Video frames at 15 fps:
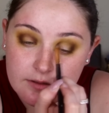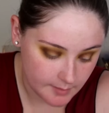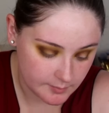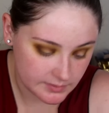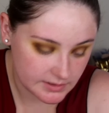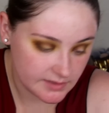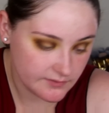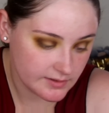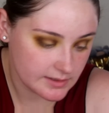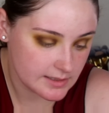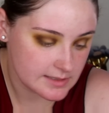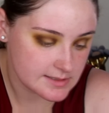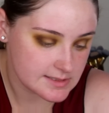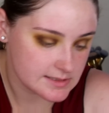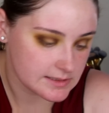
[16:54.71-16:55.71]
I'm leaving
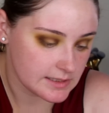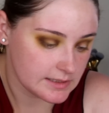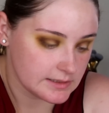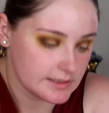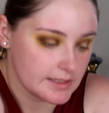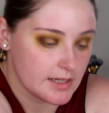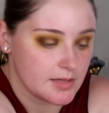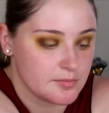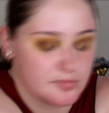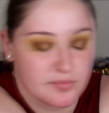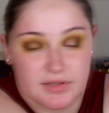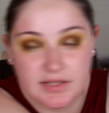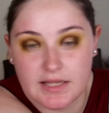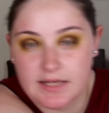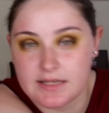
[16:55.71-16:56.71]
that slightly
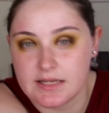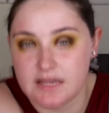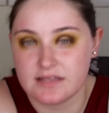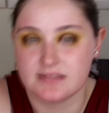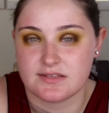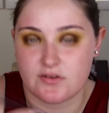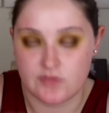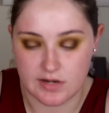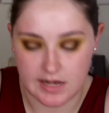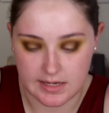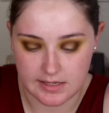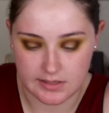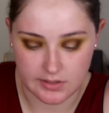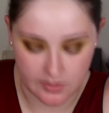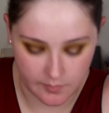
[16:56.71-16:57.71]
unblended so that I
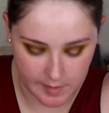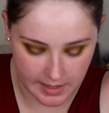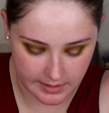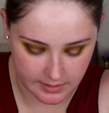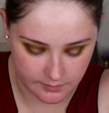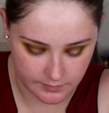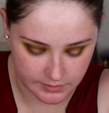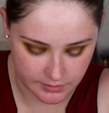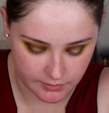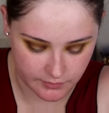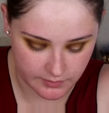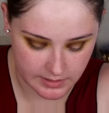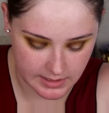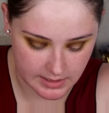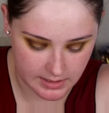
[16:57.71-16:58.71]
can go back in with the
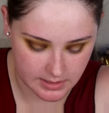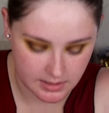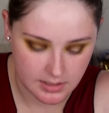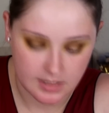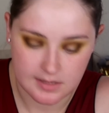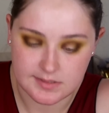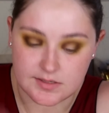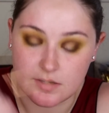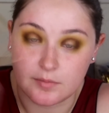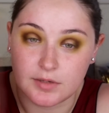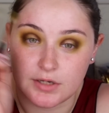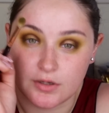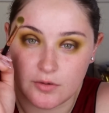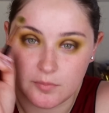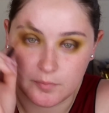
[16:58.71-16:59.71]
green. So I'm
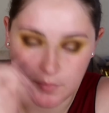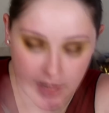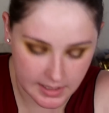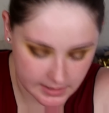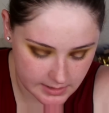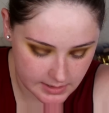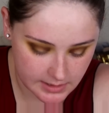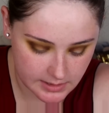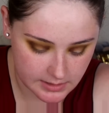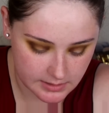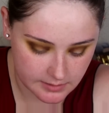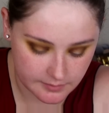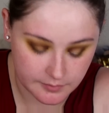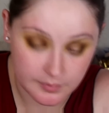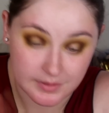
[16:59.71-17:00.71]
gonna go back in